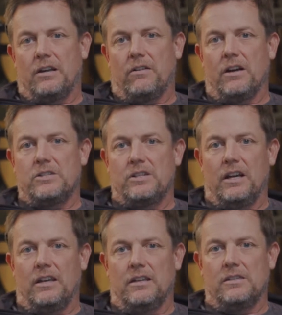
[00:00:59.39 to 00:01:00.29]

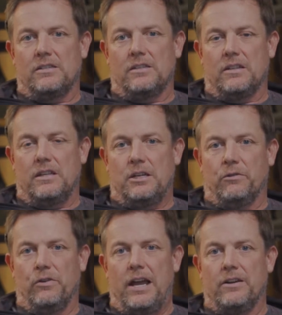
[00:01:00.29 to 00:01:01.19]
Crosschq is the
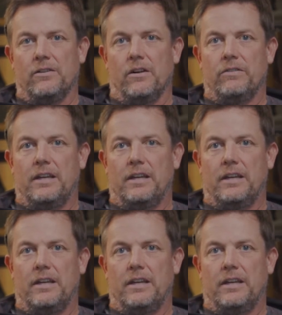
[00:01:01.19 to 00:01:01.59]
creator of the